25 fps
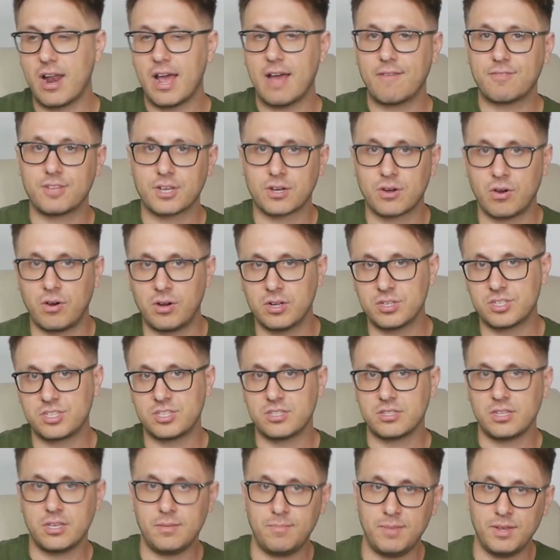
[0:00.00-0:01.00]
have to
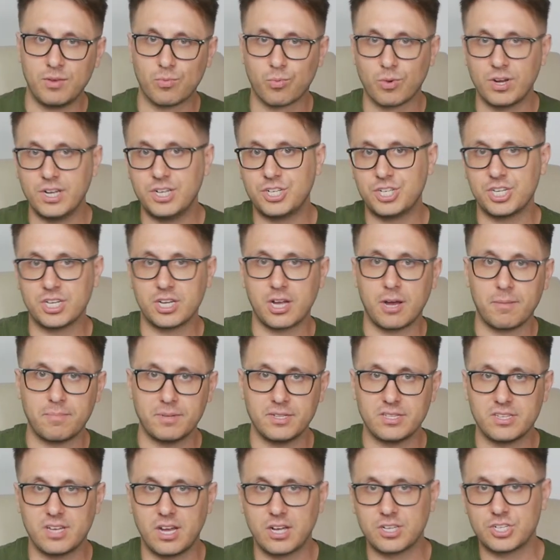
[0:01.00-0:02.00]
constantly be reaching up
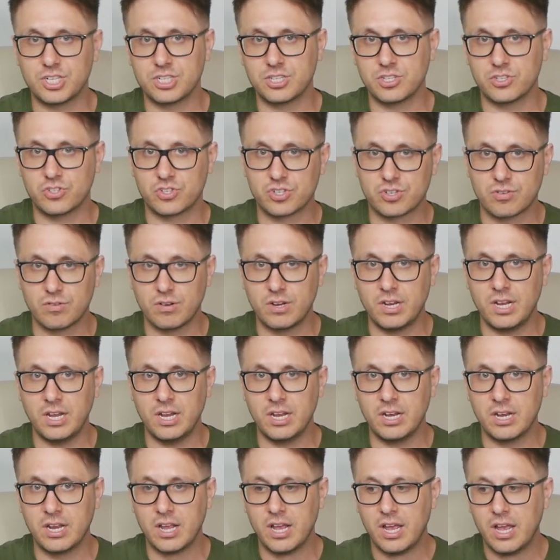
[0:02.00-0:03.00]
and touching the
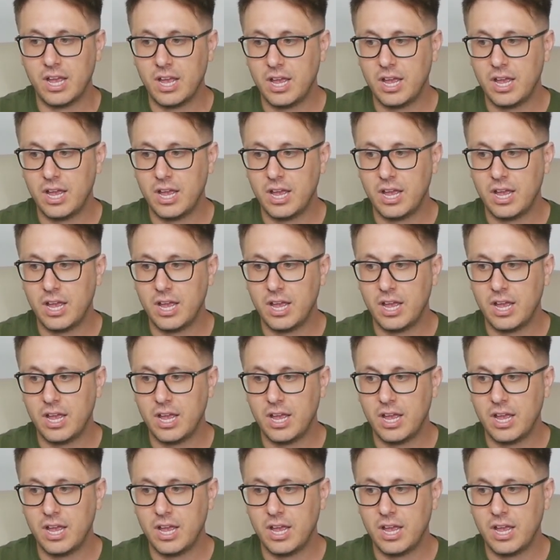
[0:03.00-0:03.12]
screen.